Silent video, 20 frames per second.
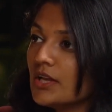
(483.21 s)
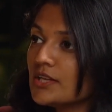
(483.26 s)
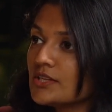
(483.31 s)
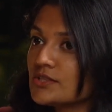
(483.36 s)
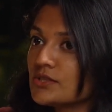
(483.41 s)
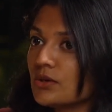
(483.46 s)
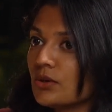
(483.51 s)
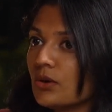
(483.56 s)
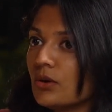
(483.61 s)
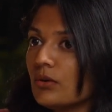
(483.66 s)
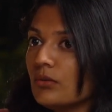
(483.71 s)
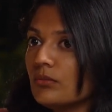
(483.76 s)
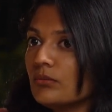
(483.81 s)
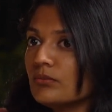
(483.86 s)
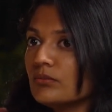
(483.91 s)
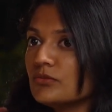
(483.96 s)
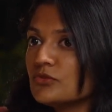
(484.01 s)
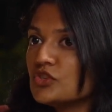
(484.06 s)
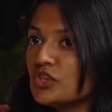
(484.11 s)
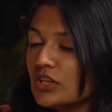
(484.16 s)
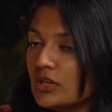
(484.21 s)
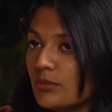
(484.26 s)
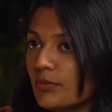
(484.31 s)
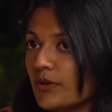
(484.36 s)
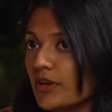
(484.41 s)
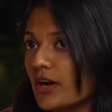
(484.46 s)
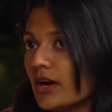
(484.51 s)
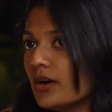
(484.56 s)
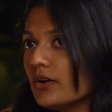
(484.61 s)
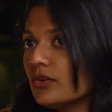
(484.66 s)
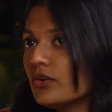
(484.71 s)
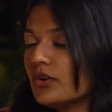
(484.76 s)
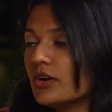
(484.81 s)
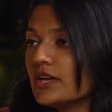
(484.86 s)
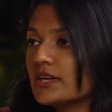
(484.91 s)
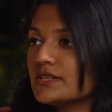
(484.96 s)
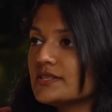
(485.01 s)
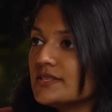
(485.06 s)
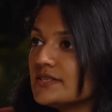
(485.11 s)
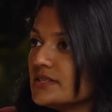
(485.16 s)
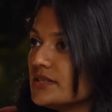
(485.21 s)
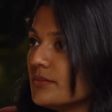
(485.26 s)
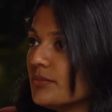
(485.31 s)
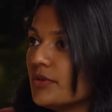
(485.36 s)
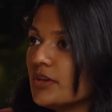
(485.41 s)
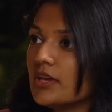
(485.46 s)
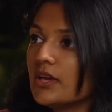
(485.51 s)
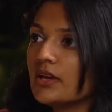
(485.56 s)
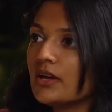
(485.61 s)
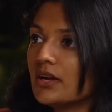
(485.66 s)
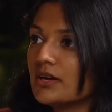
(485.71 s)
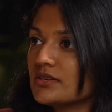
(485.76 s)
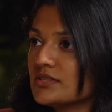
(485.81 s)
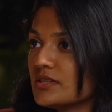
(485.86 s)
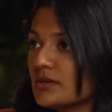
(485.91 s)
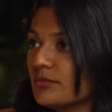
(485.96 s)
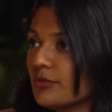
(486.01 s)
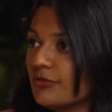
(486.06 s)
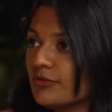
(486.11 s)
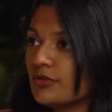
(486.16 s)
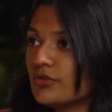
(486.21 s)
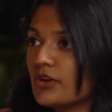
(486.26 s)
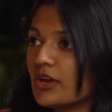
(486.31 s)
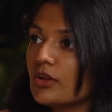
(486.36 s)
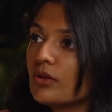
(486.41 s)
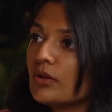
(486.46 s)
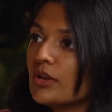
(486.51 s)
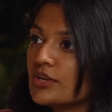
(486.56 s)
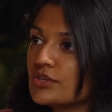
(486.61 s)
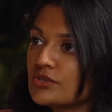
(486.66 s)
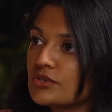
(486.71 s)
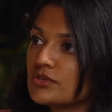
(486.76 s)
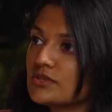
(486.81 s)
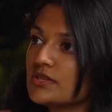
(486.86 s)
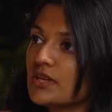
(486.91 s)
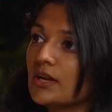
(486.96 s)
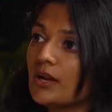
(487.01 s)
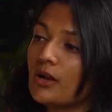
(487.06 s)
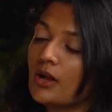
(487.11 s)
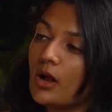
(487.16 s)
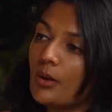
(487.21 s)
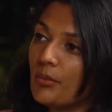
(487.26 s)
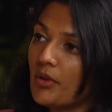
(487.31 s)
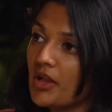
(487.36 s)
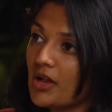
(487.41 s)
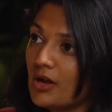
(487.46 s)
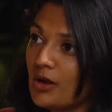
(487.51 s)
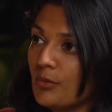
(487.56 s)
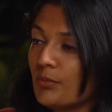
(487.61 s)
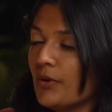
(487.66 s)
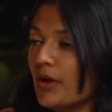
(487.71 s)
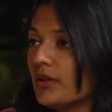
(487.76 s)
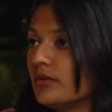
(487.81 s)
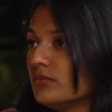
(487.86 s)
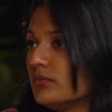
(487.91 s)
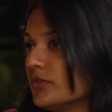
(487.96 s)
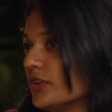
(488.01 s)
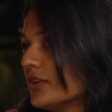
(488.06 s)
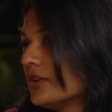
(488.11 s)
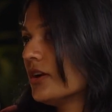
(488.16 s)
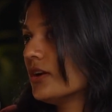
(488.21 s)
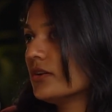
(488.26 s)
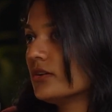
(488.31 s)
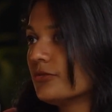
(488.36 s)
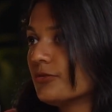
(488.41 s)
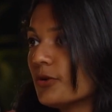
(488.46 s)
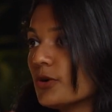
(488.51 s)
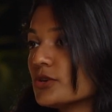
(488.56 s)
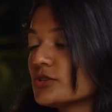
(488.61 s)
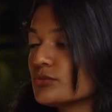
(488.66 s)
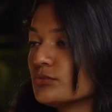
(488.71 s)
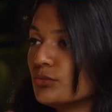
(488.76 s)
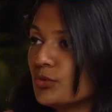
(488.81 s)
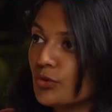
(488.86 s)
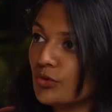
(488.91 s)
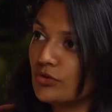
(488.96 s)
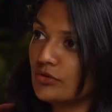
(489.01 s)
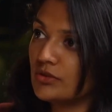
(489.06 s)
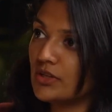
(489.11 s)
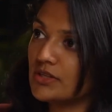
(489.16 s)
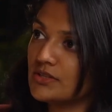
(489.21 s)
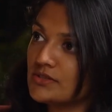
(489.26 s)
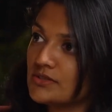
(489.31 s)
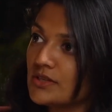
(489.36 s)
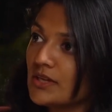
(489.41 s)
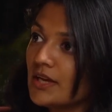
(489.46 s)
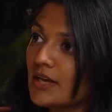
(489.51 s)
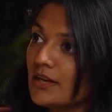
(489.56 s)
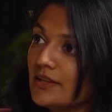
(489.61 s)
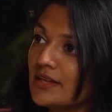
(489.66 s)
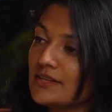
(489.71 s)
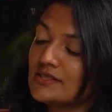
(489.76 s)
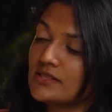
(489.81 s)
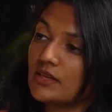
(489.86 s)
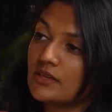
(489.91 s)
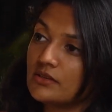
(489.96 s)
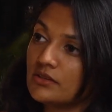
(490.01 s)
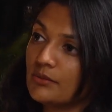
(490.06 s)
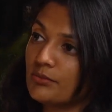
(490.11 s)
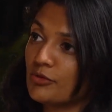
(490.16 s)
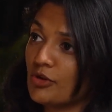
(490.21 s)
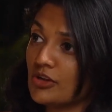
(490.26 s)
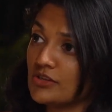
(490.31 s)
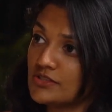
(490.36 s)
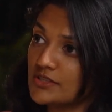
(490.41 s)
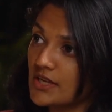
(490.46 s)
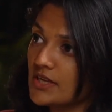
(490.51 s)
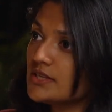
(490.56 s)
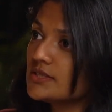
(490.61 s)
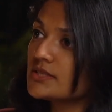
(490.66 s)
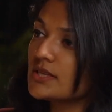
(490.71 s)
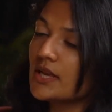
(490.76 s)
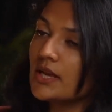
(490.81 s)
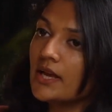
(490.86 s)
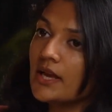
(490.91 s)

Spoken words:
So GDPR or like CCPA are some of the regulations that are coming up, and there are of course more that's in the process,